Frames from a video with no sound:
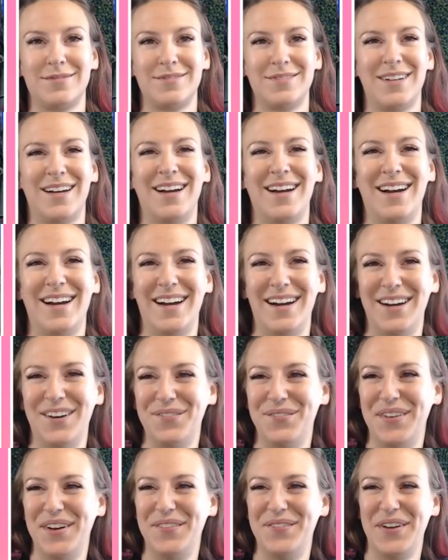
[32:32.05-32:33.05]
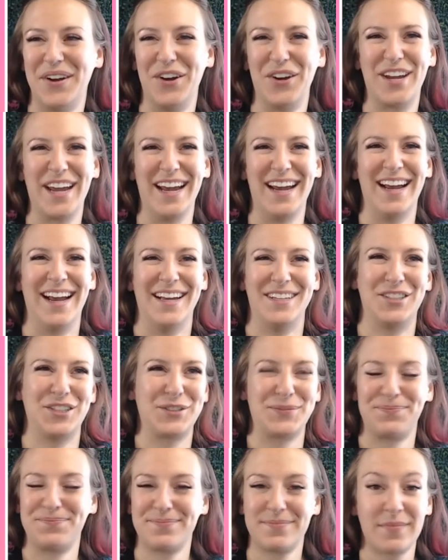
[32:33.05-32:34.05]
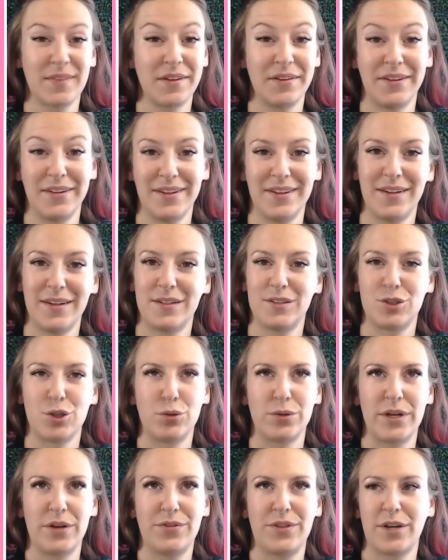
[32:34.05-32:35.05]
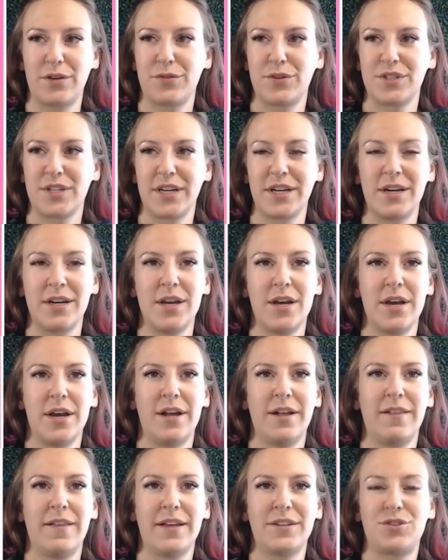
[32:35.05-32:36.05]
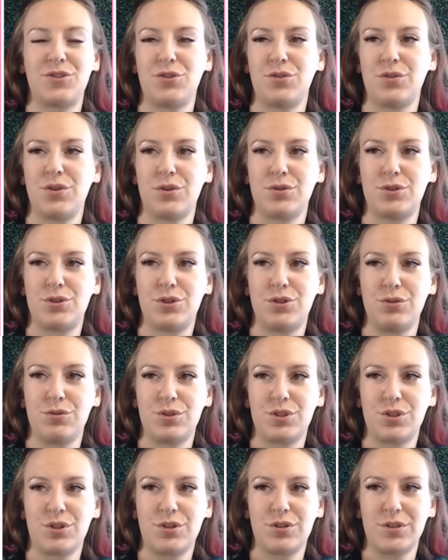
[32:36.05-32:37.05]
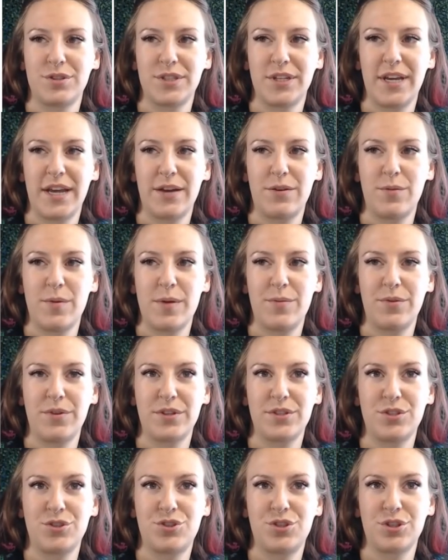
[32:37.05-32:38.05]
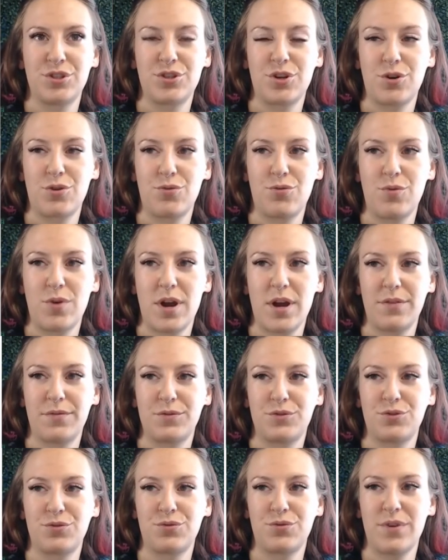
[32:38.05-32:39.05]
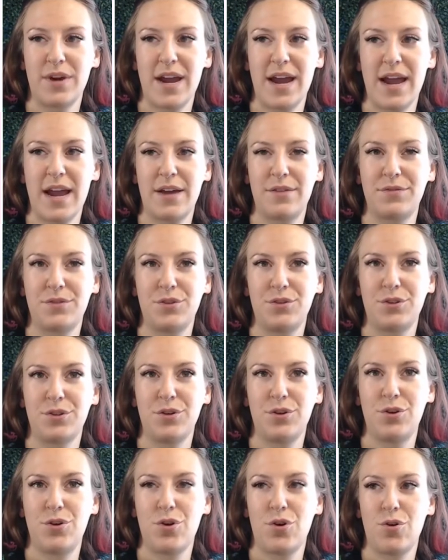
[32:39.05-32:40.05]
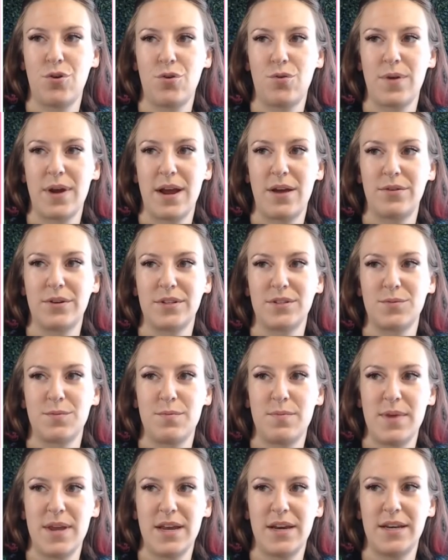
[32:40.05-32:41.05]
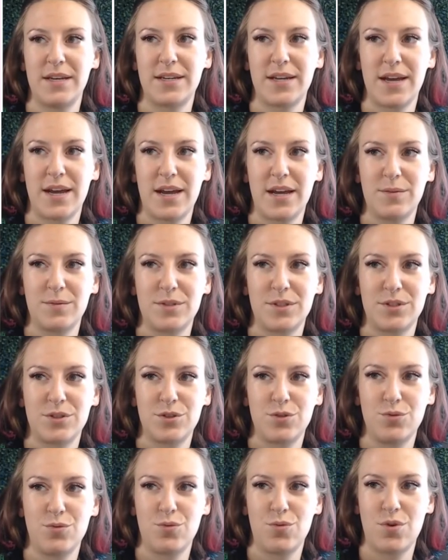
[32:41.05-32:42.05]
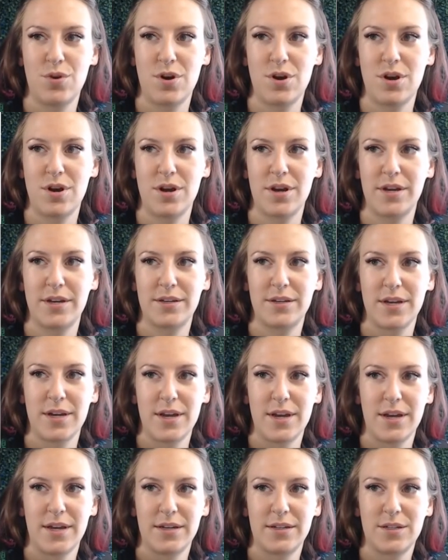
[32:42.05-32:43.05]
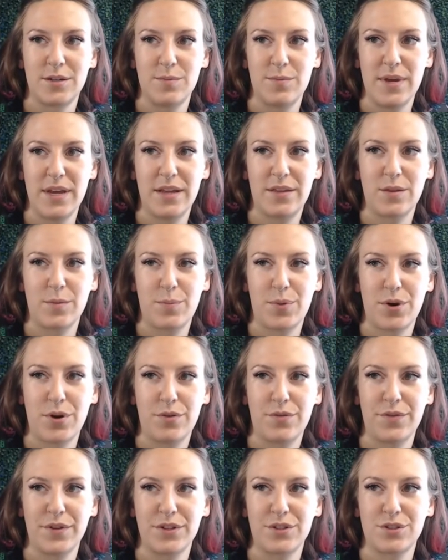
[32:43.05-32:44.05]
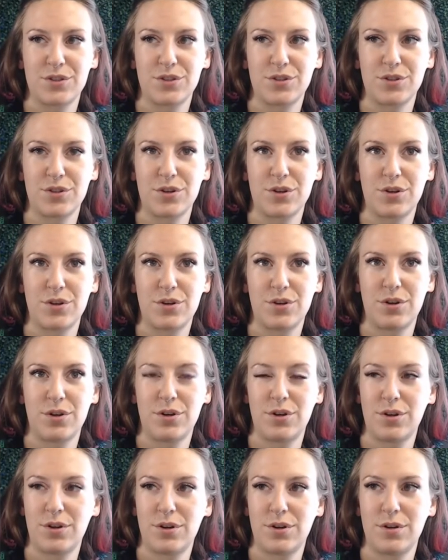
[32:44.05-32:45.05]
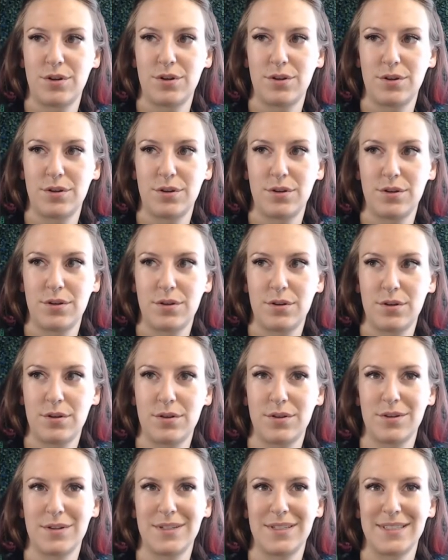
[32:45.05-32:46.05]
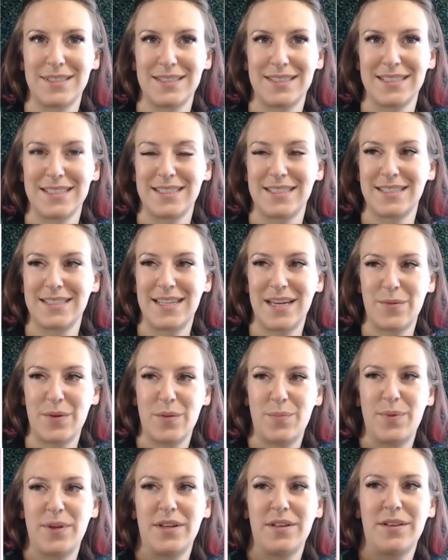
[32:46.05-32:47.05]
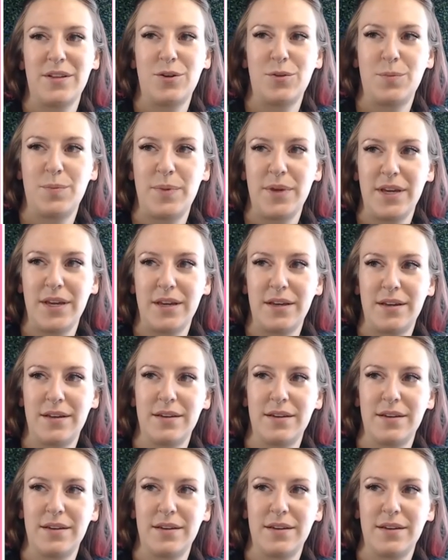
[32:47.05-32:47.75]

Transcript: now. But okay, just zoned out there for a second. Let's do those two circles again. Remember, this is just our rough draft. You can go around as many times as you want to make the perfect circle. That might be a little big.